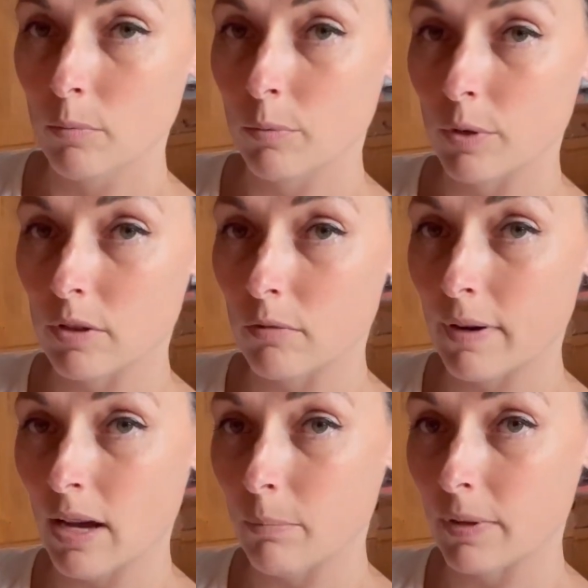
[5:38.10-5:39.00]
Put the
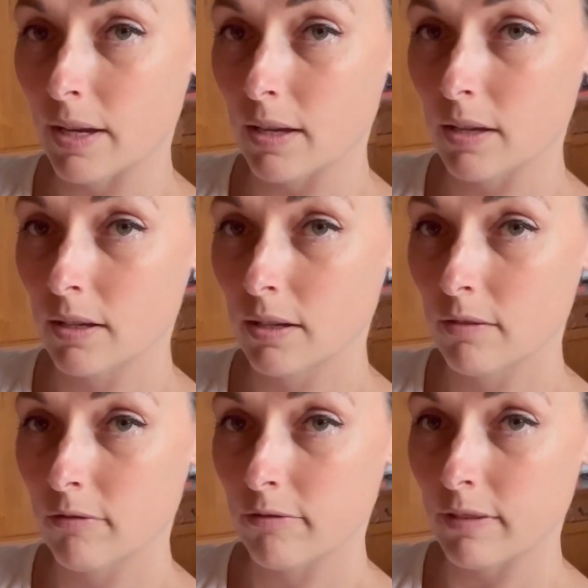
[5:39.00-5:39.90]
wrap like
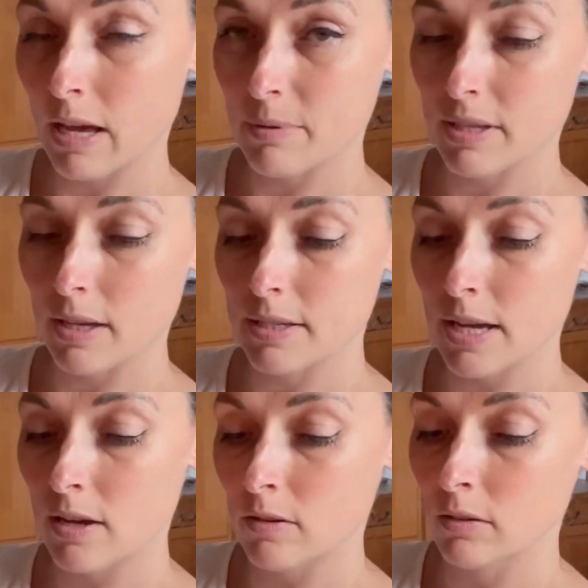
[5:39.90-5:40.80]
flat side
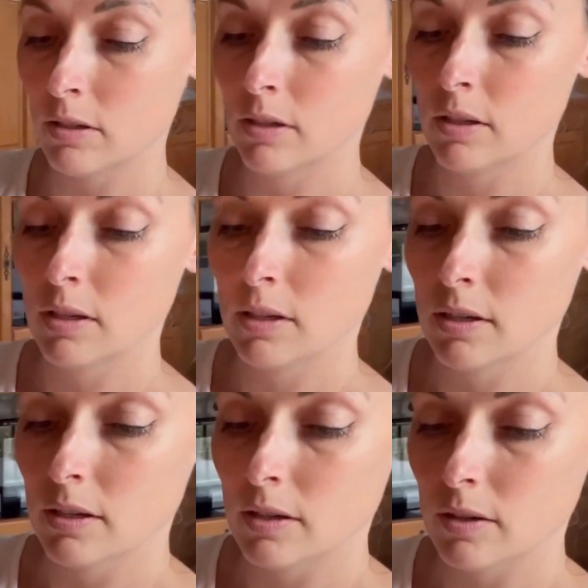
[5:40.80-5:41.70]
down,
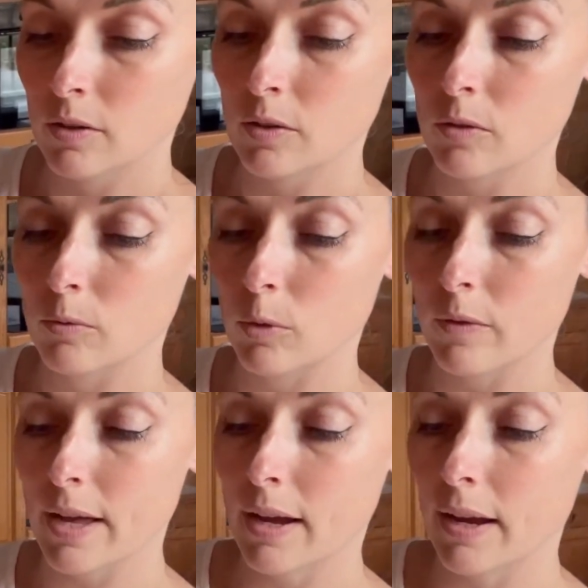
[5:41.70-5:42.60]
roll
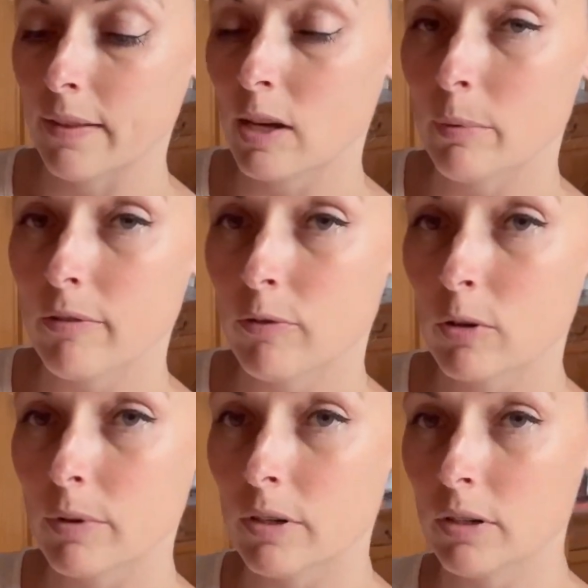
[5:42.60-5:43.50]
that guy a little bit
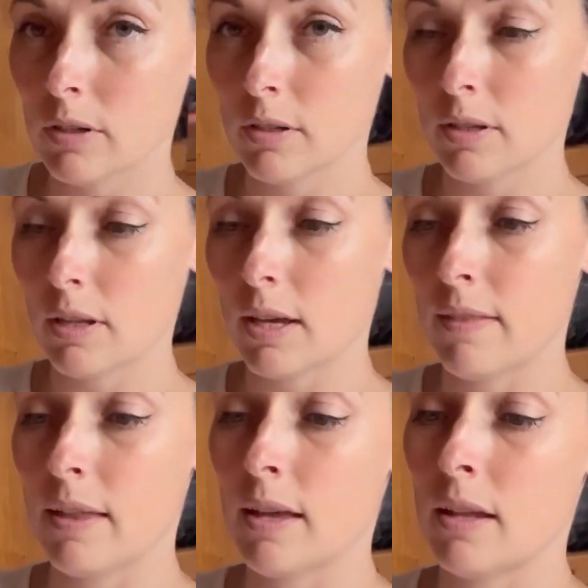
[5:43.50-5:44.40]
forward, and
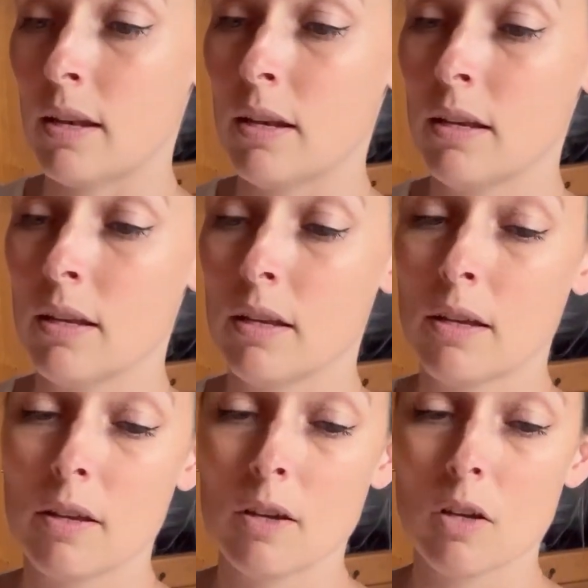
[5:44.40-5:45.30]
then
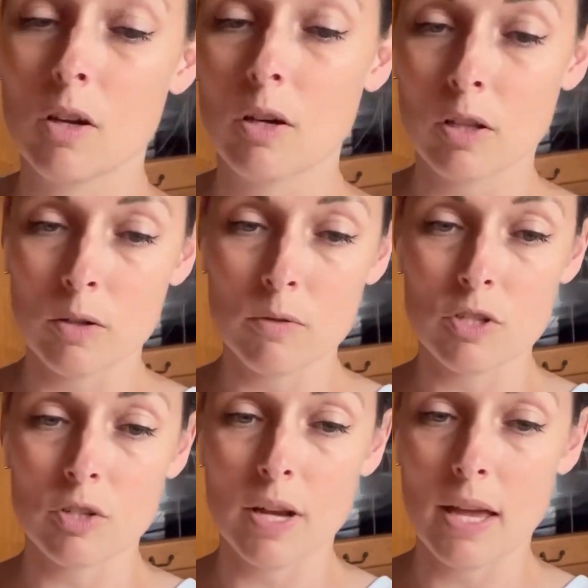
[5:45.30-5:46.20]
close
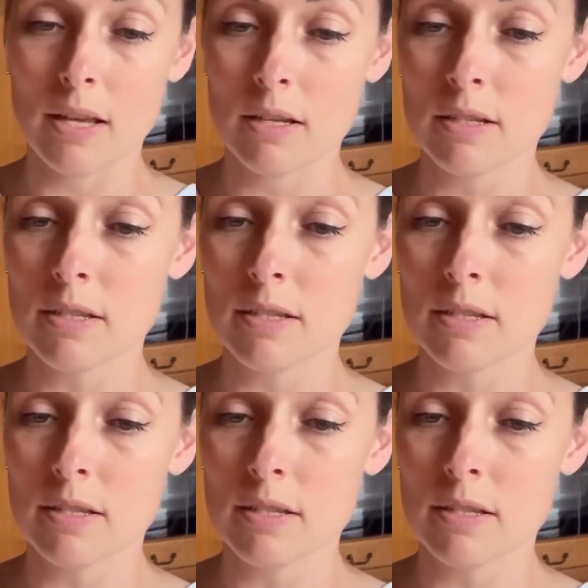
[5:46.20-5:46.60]
your ends